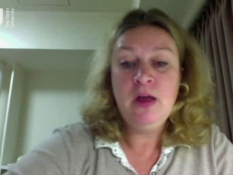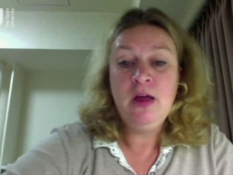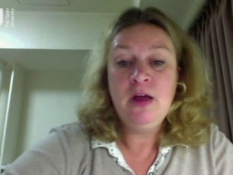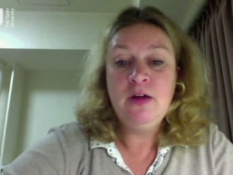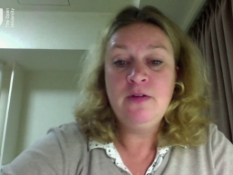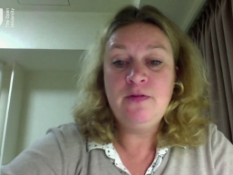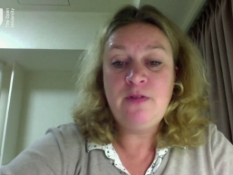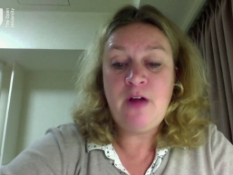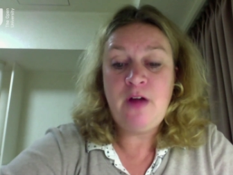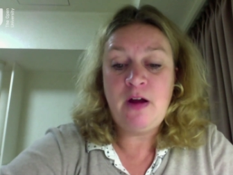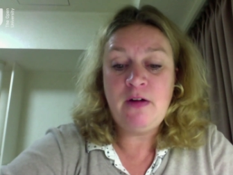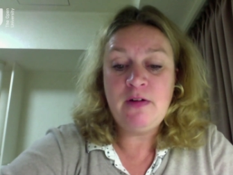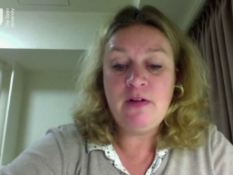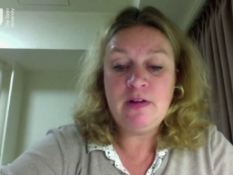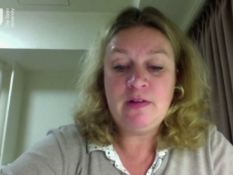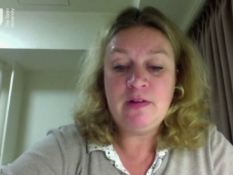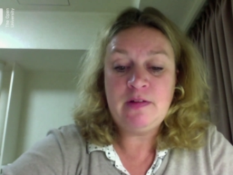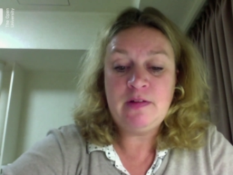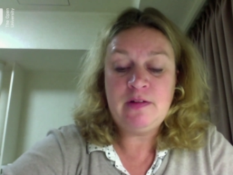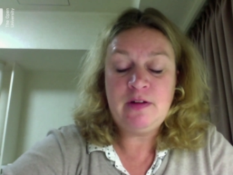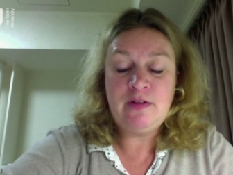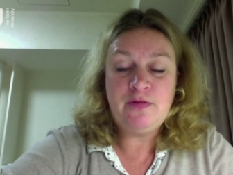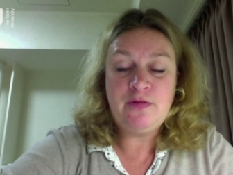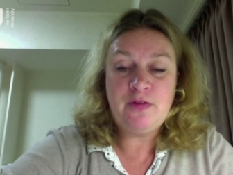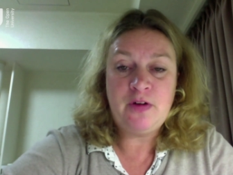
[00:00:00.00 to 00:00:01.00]
various
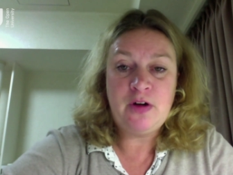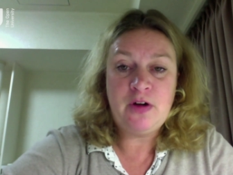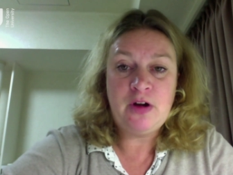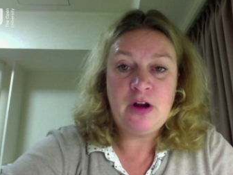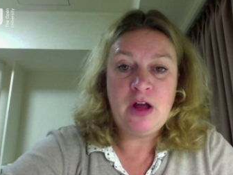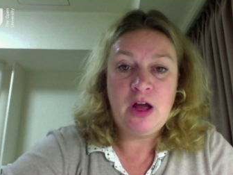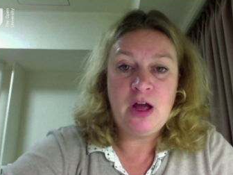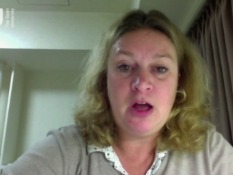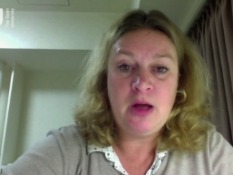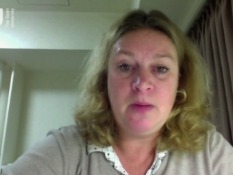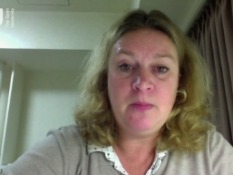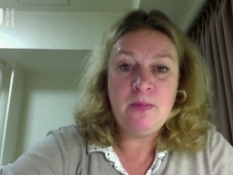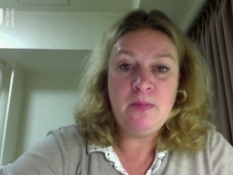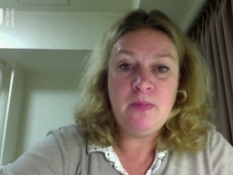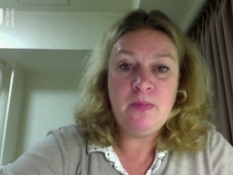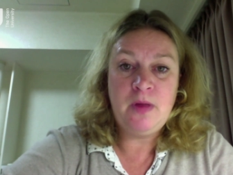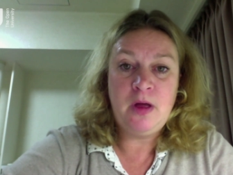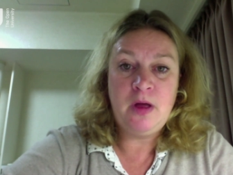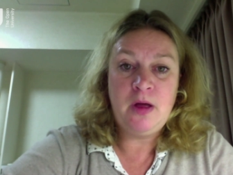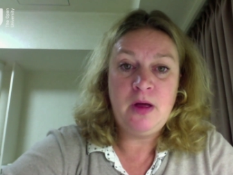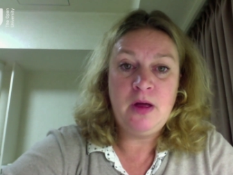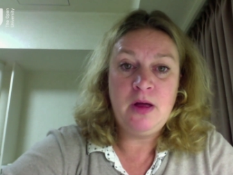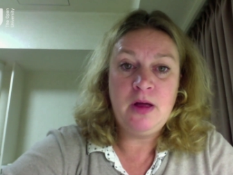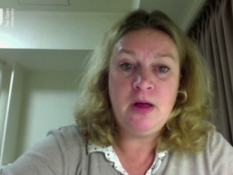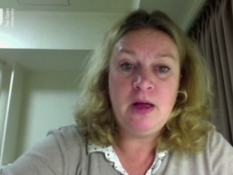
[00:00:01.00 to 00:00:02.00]
different um,
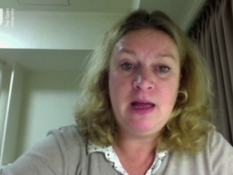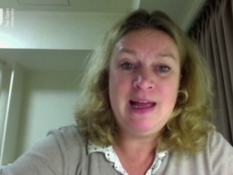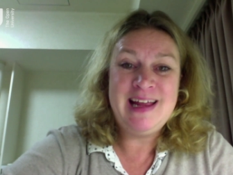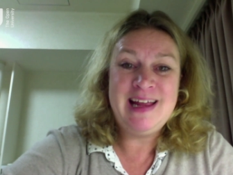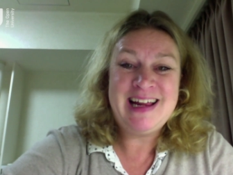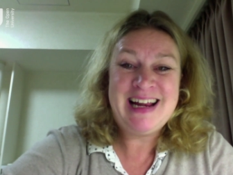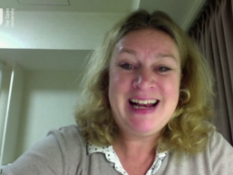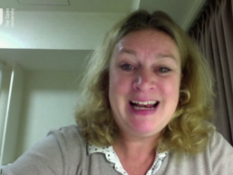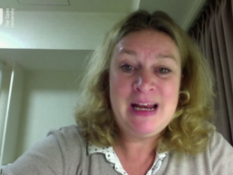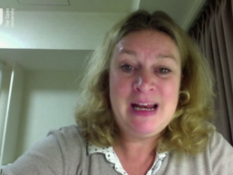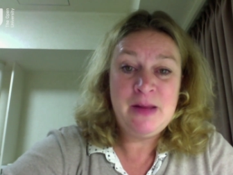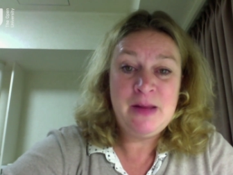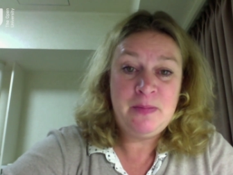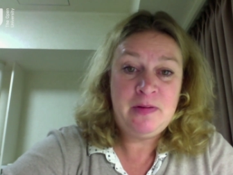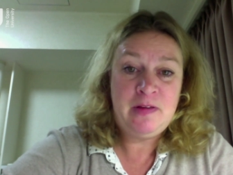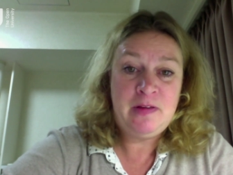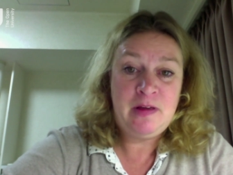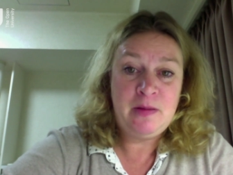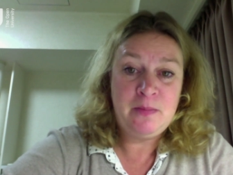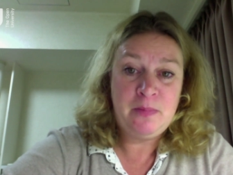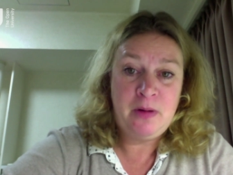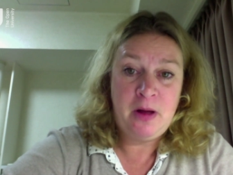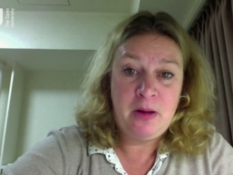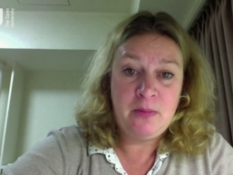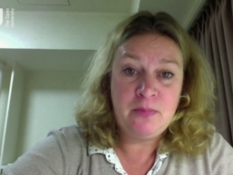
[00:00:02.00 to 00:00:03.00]
uh, eclipsing